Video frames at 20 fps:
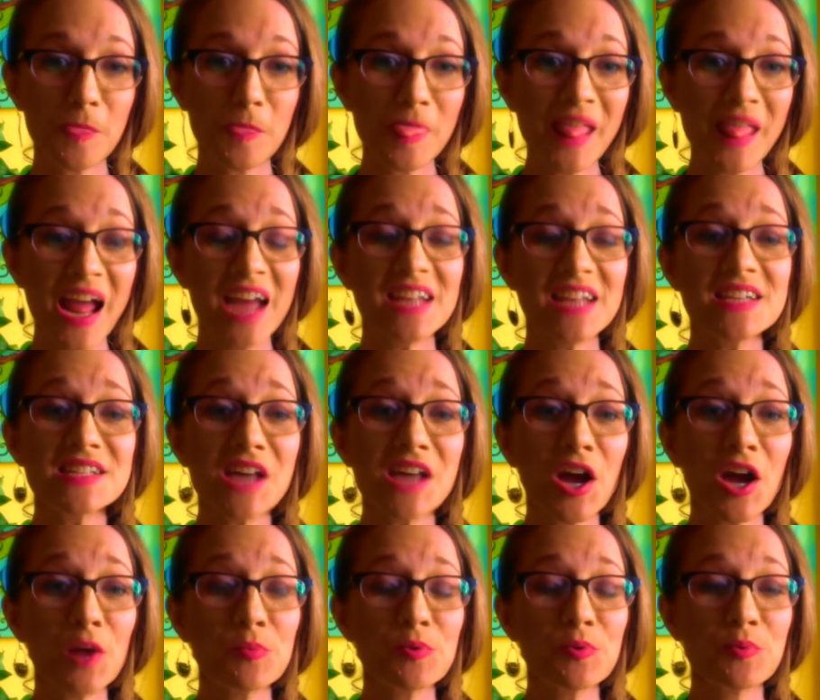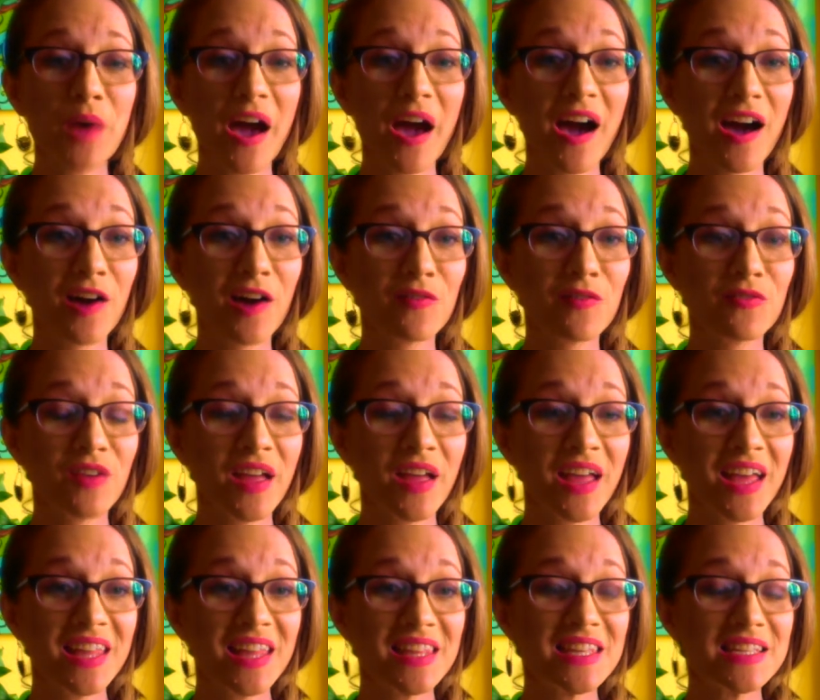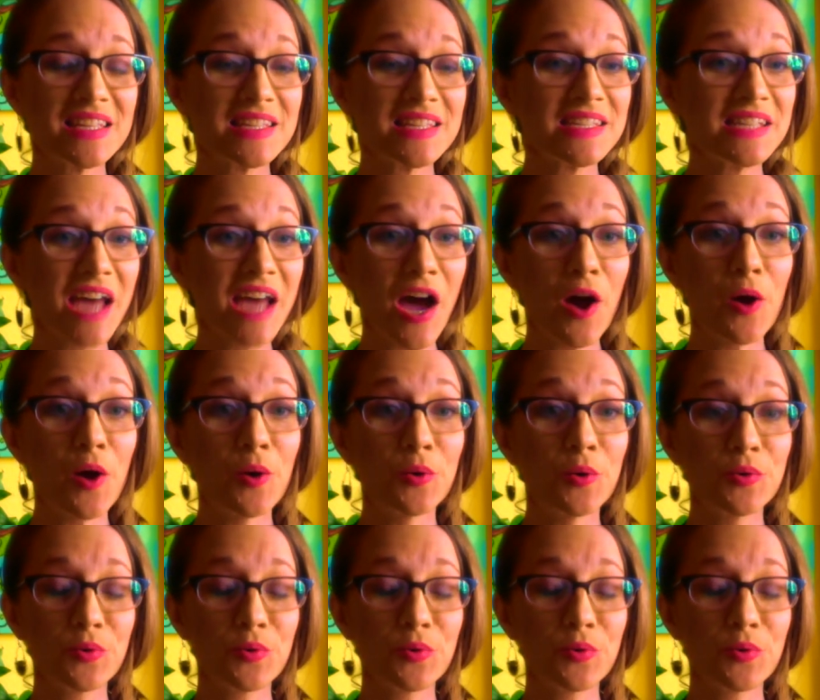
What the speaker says: anytime you have this doubt